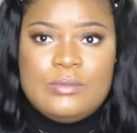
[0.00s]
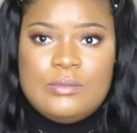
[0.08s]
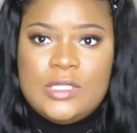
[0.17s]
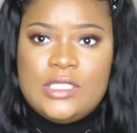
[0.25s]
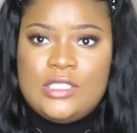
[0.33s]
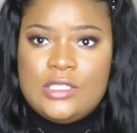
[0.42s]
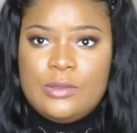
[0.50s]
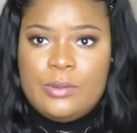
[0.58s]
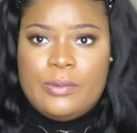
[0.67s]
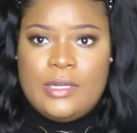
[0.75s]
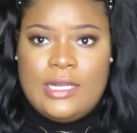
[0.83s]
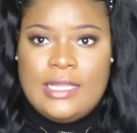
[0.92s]
But it's super
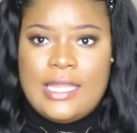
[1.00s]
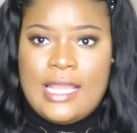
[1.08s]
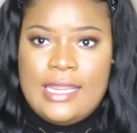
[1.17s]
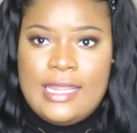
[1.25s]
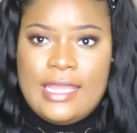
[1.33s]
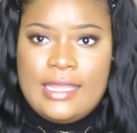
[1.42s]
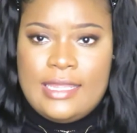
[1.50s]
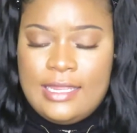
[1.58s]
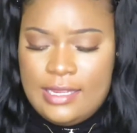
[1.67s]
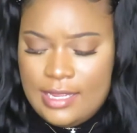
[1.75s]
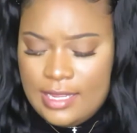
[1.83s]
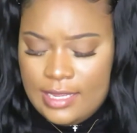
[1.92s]
pretty, light yaki.
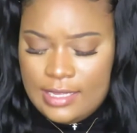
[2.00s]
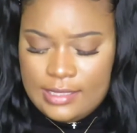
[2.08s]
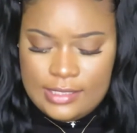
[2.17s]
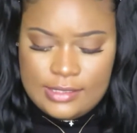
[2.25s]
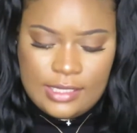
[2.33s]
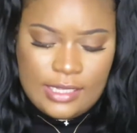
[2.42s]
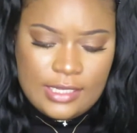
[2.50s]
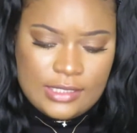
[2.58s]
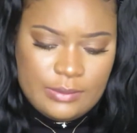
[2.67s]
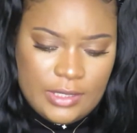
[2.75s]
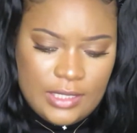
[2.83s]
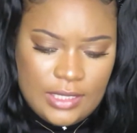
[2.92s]
This cost
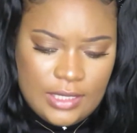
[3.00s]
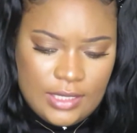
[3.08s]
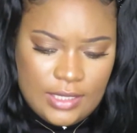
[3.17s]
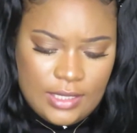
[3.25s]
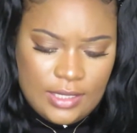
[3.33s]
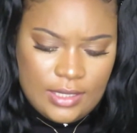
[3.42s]
me,